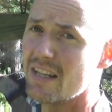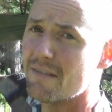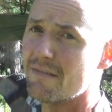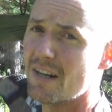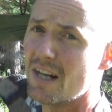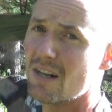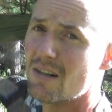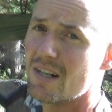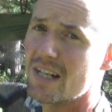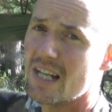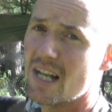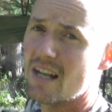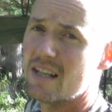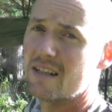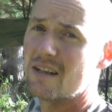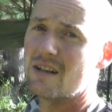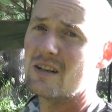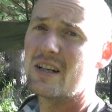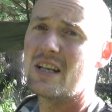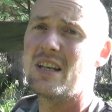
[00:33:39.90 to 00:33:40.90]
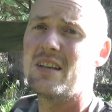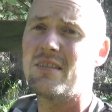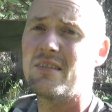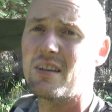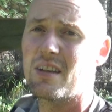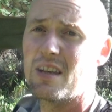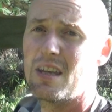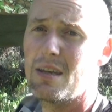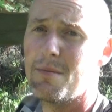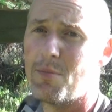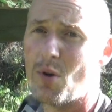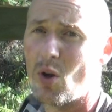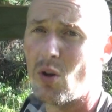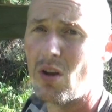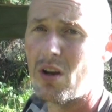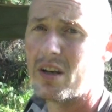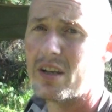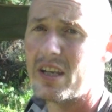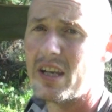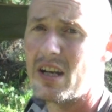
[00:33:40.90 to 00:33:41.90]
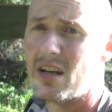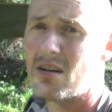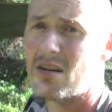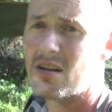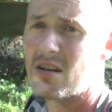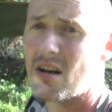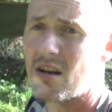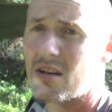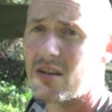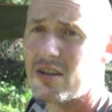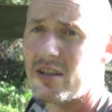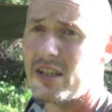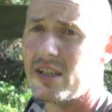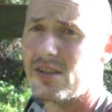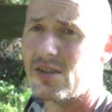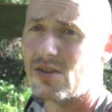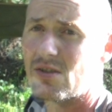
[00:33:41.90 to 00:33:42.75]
of area underneath to keep all our gear and our goodies